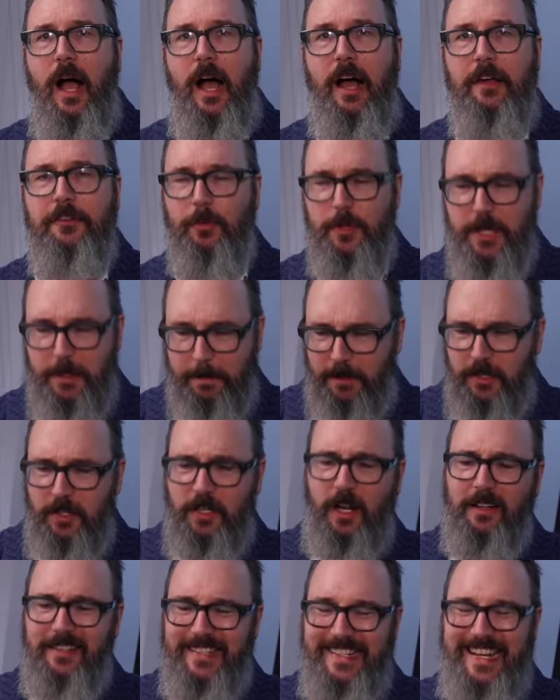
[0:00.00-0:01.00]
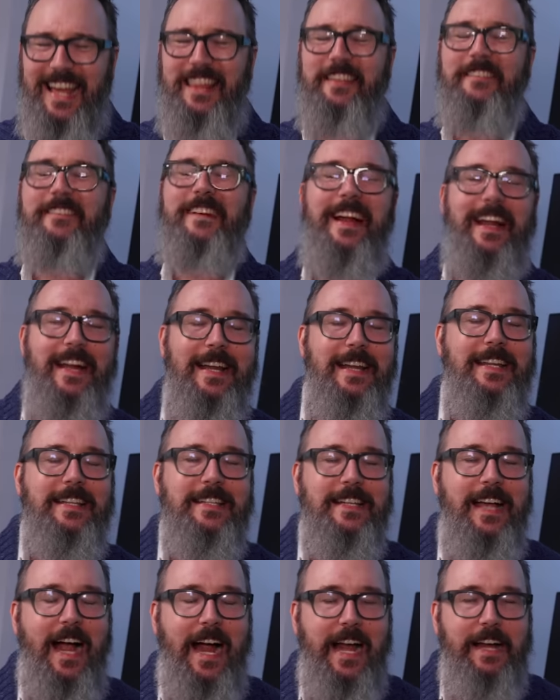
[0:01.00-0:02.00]
uh, so when you put it all together, it is
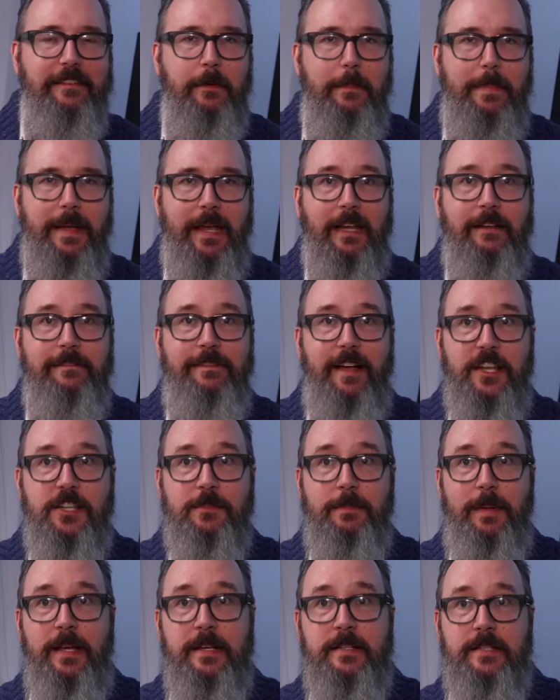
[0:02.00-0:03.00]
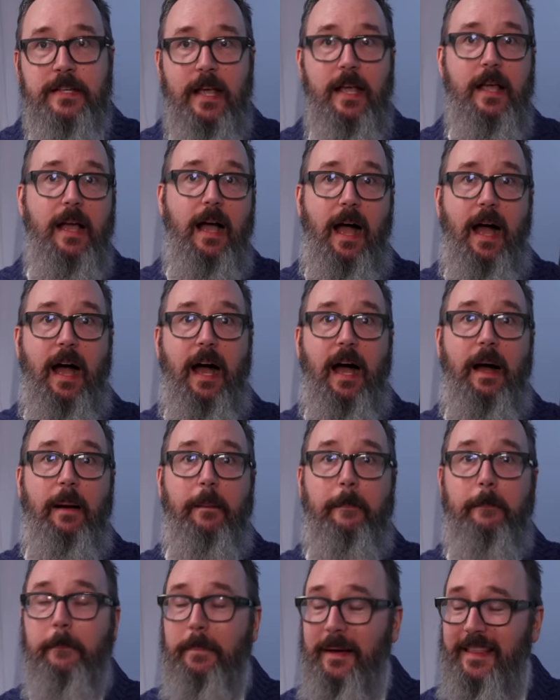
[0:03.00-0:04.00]
kind of a big investment.
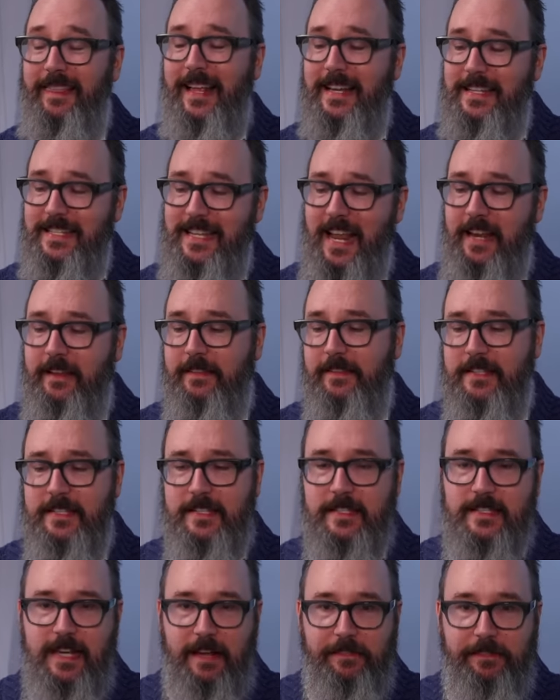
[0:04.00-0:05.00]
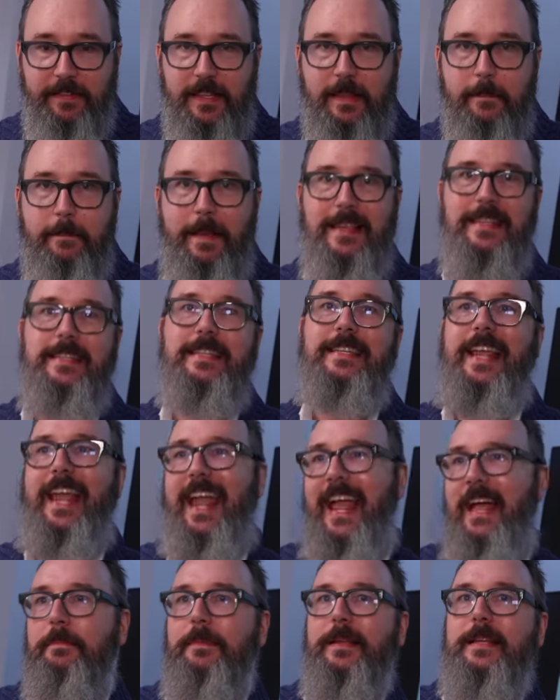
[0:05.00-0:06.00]
Uh, but that said, this is definitely the best
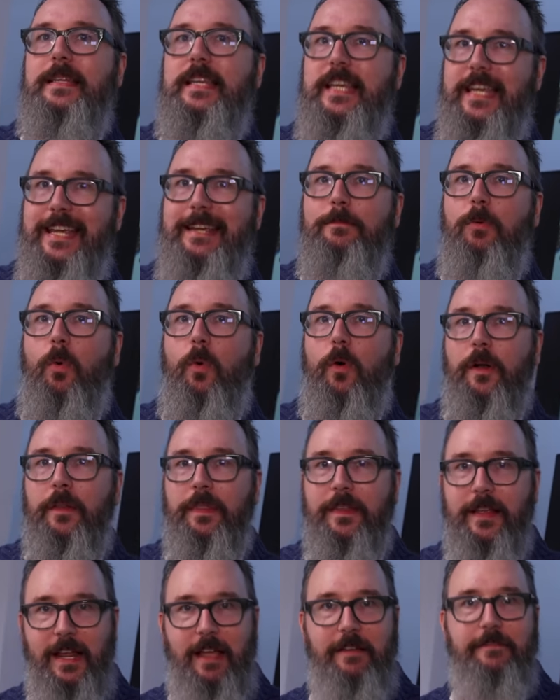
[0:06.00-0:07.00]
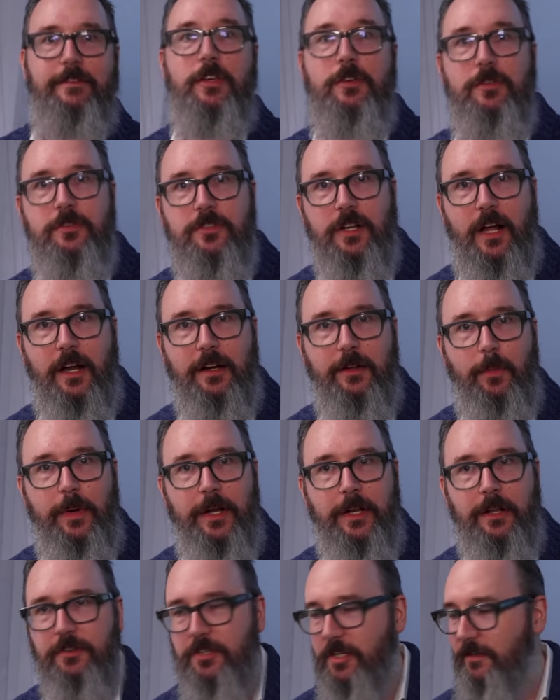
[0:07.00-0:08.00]
tablet keyboard that I've used on a
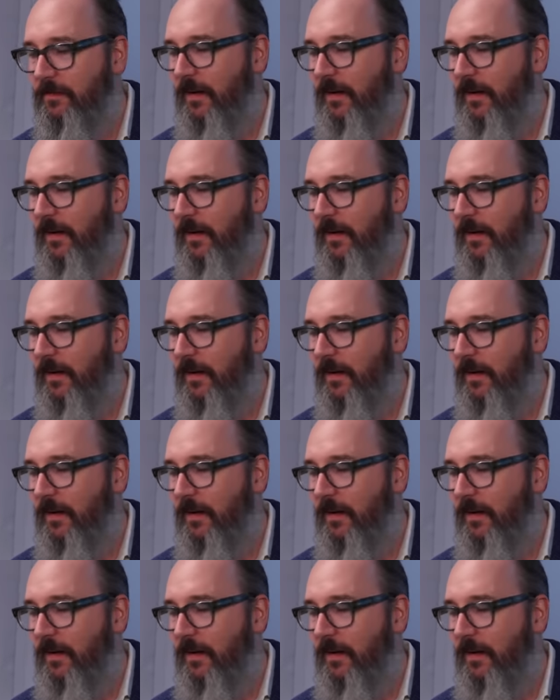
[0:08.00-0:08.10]
Windows